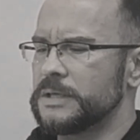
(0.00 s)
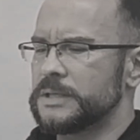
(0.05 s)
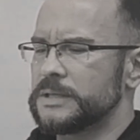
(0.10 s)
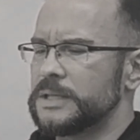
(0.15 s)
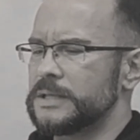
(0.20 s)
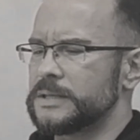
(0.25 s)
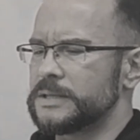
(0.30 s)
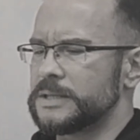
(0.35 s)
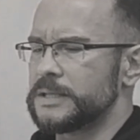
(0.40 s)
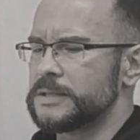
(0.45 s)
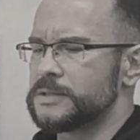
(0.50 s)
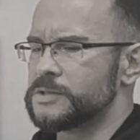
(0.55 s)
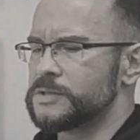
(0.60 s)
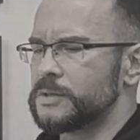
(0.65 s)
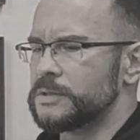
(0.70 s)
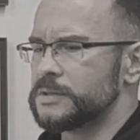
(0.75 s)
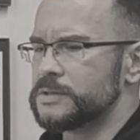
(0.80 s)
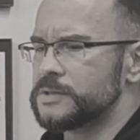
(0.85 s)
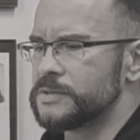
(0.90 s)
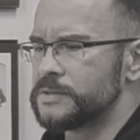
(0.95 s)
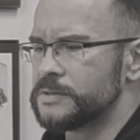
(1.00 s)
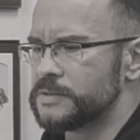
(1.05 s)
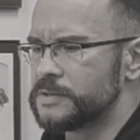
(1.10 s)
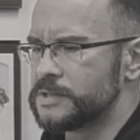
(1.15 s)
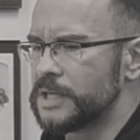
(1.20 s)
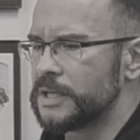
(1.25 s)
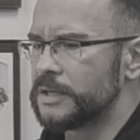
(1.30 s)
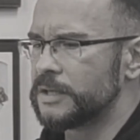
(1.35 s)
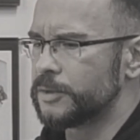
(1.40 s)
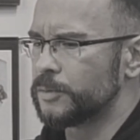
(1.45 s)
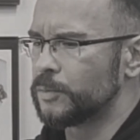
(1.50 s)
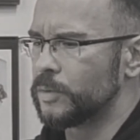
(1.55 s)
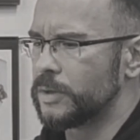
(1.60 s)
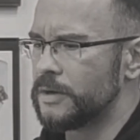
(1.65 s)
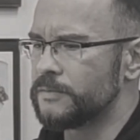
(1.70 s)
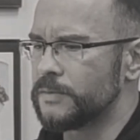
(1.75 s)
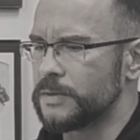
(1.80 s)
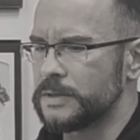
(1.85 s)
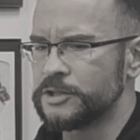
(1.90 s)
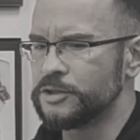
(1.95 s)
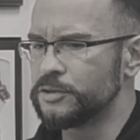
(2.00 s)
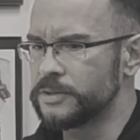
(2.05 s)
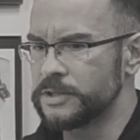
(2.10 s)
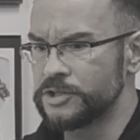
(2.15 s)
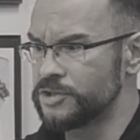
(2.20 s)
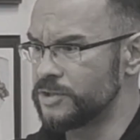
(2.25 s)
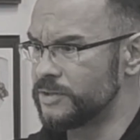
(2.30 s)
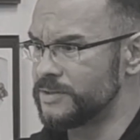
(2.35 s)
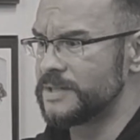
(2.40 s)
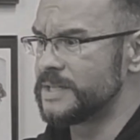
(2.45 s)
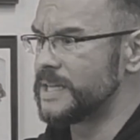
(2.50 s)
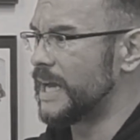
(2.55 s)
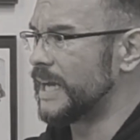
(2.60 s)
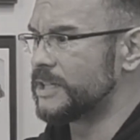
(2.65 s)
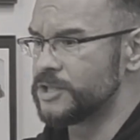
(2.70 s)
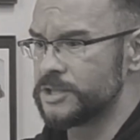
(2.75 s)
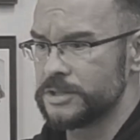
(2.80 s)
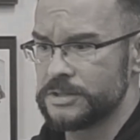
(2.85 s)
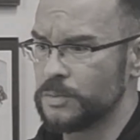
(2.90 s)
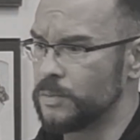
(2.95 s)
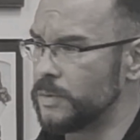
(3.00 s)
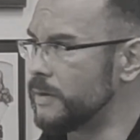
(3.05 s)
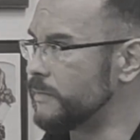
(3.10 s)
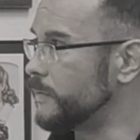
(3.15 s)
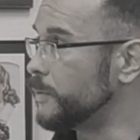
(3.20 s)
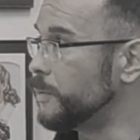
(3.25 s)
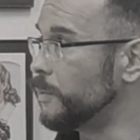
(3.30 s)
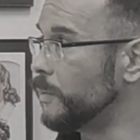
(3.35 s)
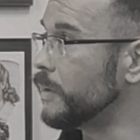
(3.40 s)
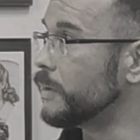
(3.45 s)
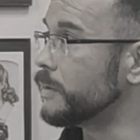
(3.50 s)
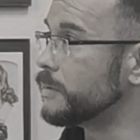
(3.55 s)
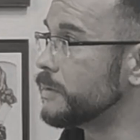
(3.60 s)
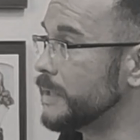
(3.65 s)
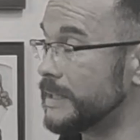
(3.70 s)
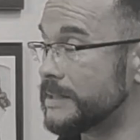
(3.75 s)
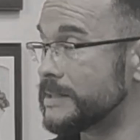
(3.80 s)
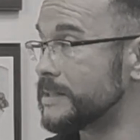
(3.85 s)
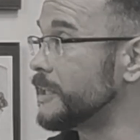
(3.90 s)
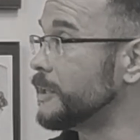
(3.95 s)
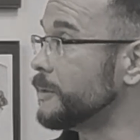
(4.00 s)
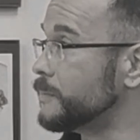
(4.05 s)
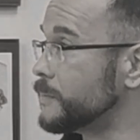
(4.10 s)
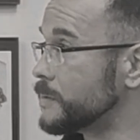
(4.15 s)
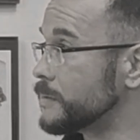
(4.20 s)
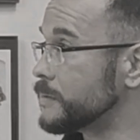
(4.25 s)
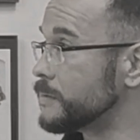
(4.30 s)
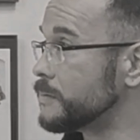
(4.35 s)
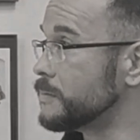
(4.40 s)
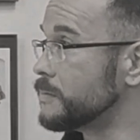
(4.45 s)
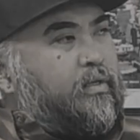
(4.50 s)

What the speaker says: that then starts selling whatever, and you can just attach it to whatever you want. It seems.